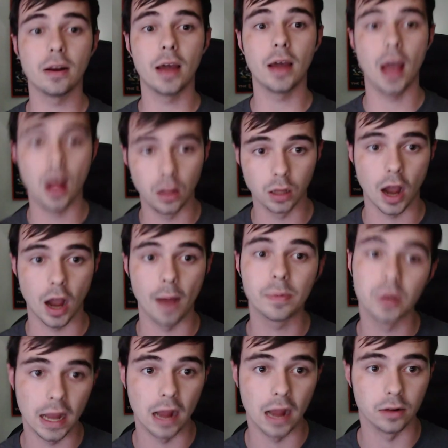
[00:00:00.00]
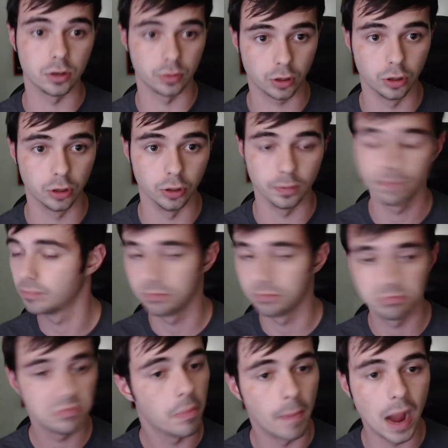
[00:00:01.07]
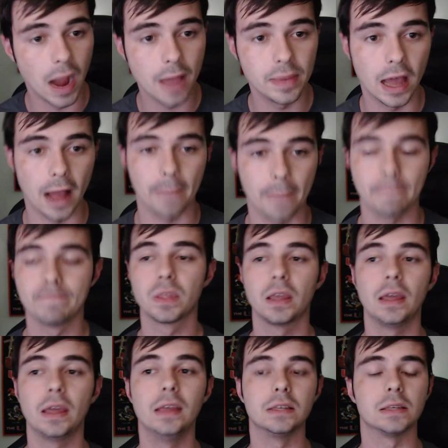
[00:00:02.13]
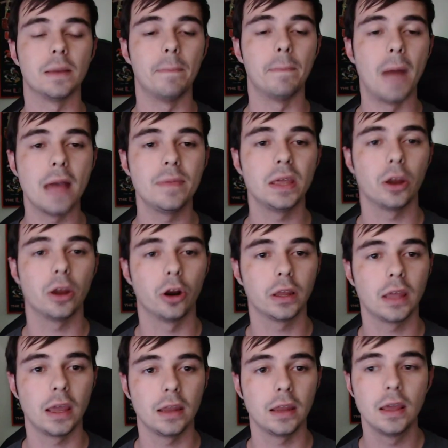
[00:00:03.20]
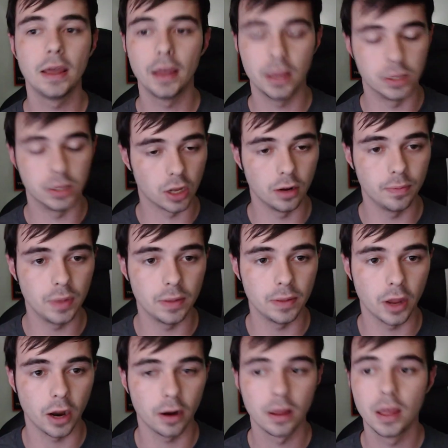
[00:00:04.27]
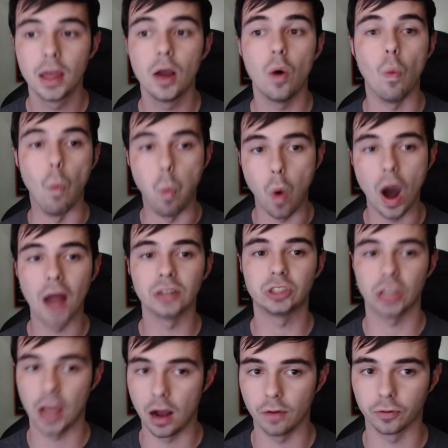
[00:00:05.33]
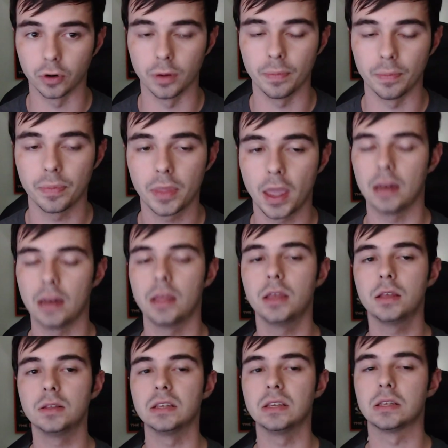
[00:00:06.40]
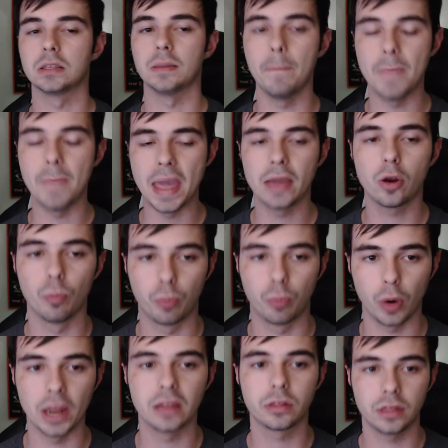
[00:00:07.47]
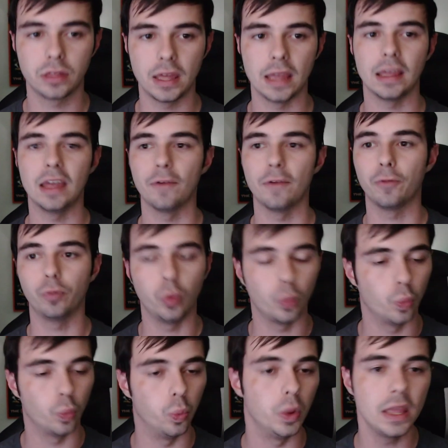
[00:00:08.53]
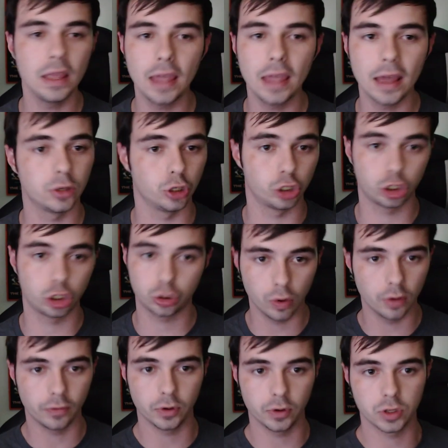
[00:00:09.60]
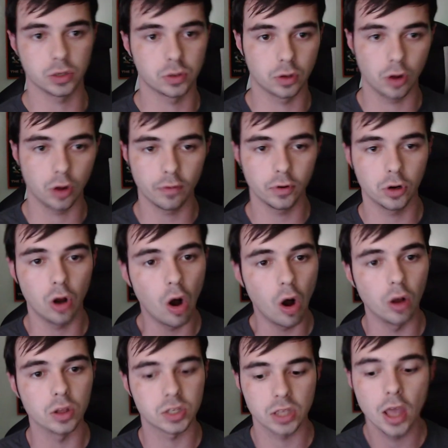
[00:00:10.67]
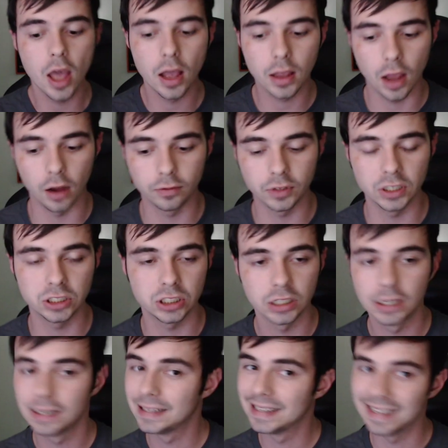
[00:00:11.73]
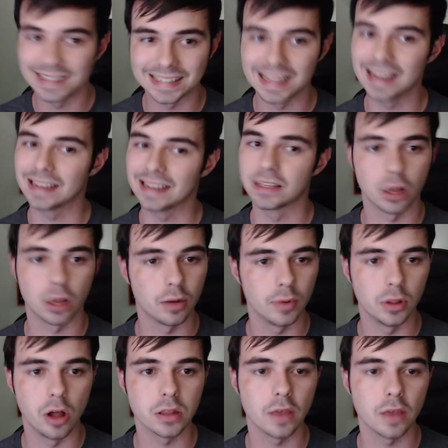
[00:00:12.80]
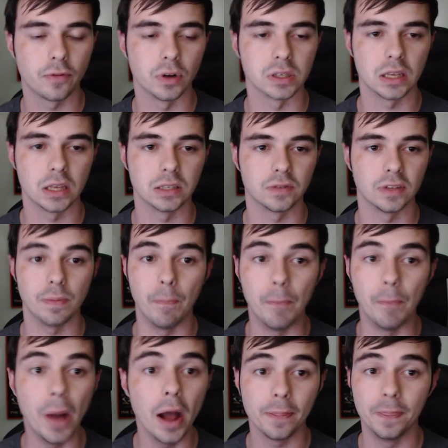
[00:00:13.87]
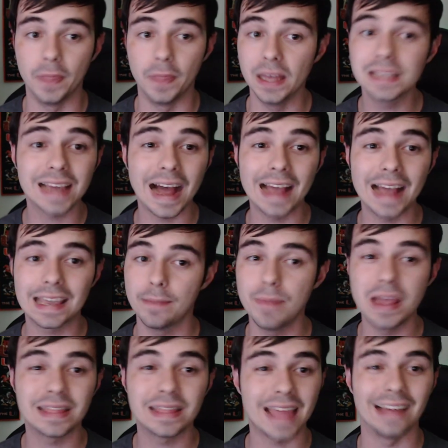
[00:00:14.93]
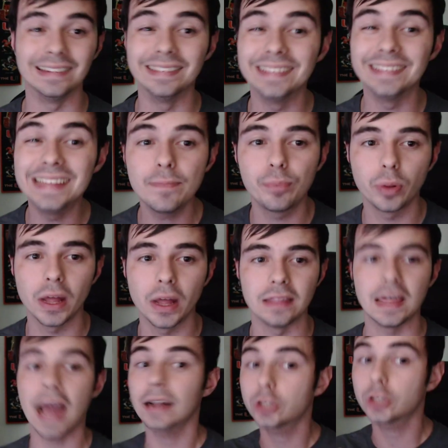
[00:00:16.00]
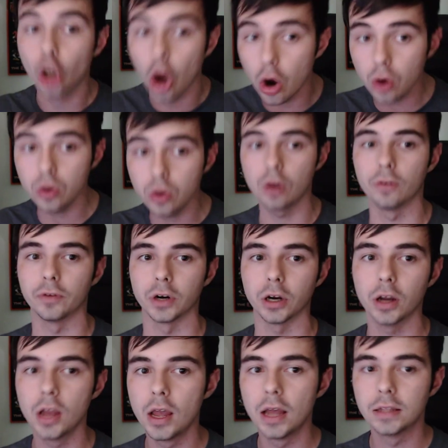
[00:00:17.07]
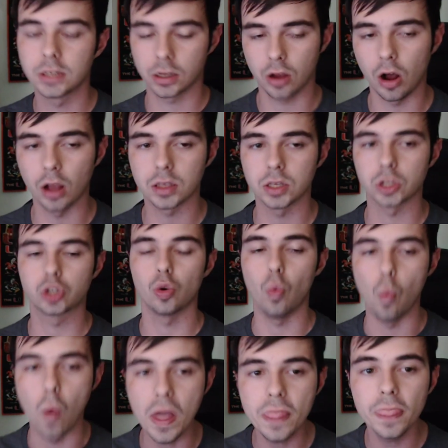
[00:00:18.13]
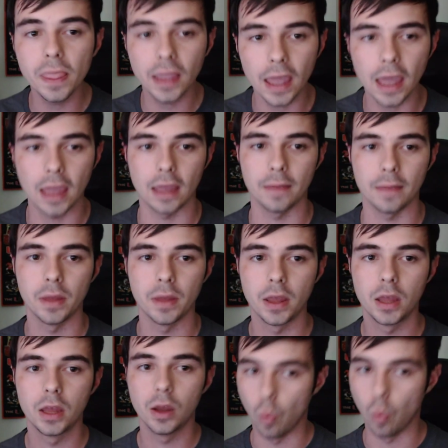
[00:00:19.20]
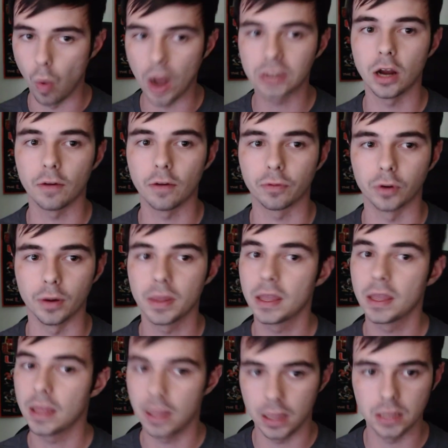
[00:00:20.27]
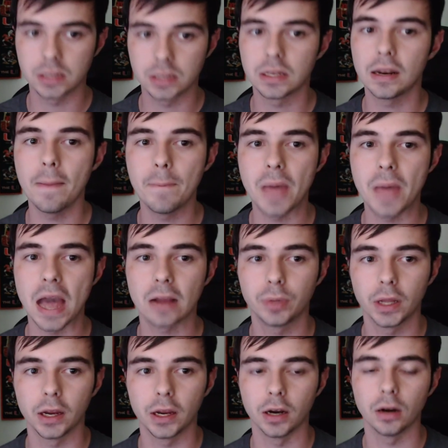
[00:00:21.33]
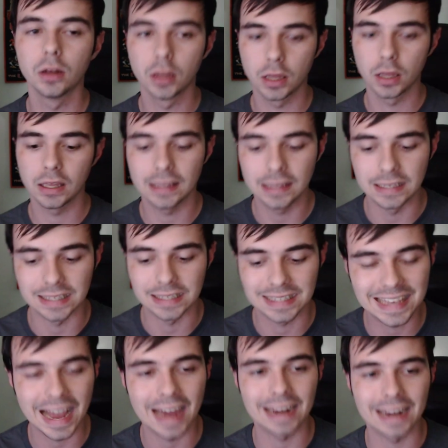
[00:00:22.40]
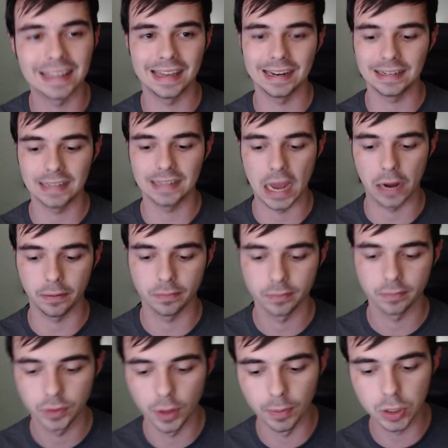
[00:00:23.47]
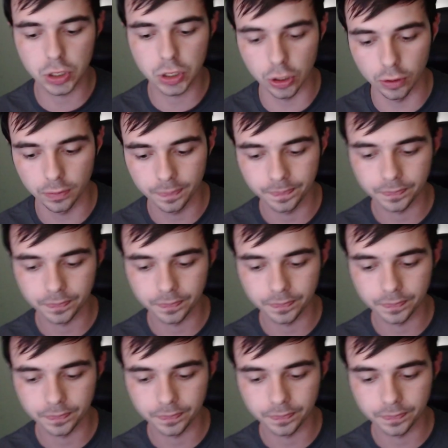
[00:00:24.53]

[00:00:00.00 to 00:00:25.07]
a helicopter down to recruit. Miami guy. He is a Miami Hurricane. He's going to be there. Watch out for him. And this is a make or break thing. If we get destroyed versus Gervin Hall's coverage, it's going to be a long day for us Canes fans. But this guy can make that elite play, that turnover, to cause us to win the game. Watch out for him. He's an impact player. He's got to get it down. Number two,